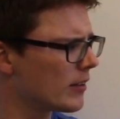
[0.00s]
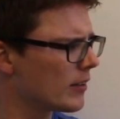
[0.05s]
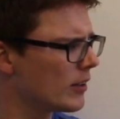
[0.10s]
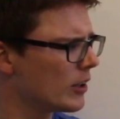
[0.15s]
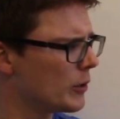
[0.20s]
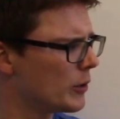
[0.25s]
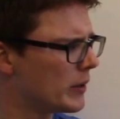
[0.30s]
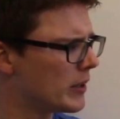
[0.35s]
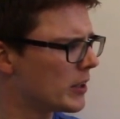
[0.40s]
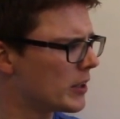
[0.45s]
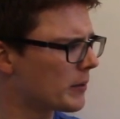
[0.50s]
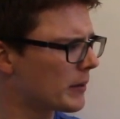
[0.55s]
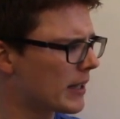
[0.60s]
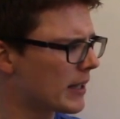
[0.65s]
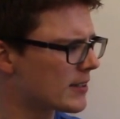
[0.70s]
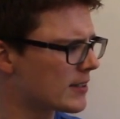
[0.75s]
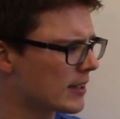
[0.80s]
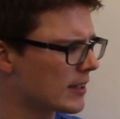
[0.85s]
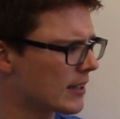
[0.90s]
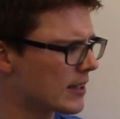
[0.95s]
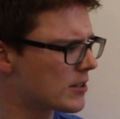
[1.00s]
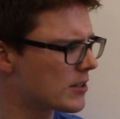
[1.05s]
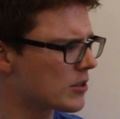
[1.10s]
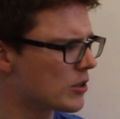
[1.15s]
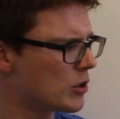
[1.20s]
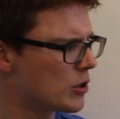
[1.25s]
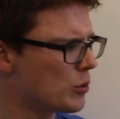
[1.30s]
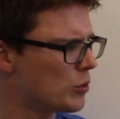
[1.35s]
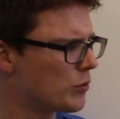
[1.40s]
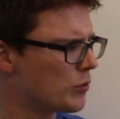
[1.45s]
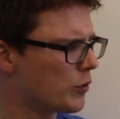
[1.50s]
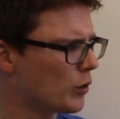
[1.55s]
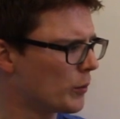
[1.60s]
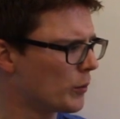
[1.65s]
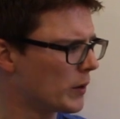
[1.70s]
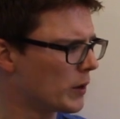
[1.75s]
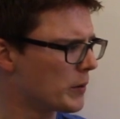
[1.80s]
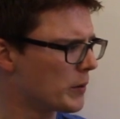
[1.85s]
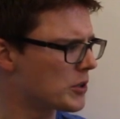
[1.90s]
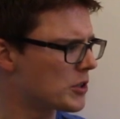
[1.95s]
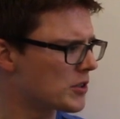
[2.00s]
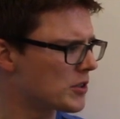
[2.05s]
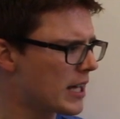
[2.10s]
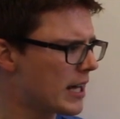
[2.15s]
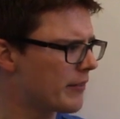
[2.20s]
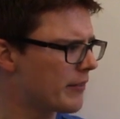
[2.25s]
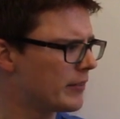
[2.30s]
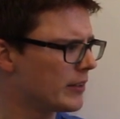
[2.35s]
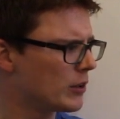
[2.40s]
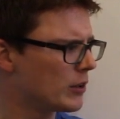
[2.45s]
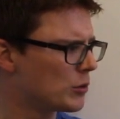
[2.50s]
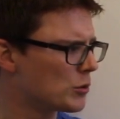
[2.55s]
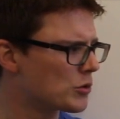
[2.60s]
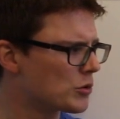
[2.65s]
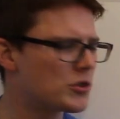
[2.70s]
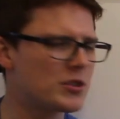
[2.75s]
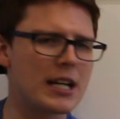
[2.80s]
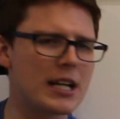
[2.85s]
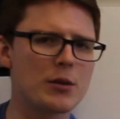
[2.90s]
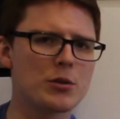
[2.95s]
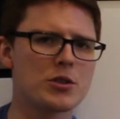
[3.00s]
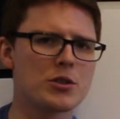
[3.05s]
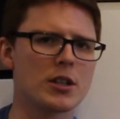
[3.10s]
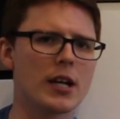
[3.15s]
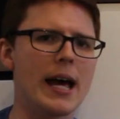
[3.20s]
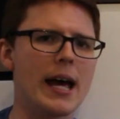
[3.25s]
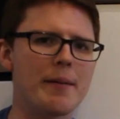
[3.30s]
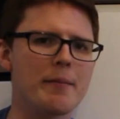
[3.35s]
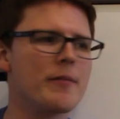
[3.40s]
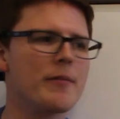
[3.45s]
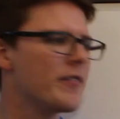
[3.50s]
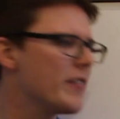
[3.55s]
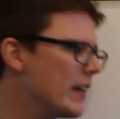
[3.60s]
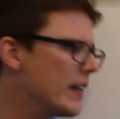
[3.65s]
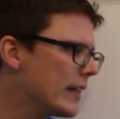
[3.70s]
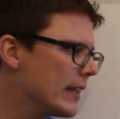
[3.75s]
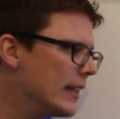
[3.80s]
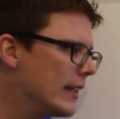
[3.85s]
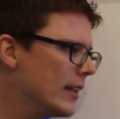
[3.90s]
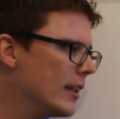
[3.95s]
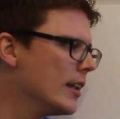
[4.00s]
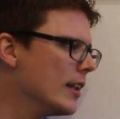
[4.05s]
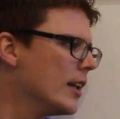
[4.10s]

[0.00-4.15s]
you end up getting this new formula, which is F equals delta mv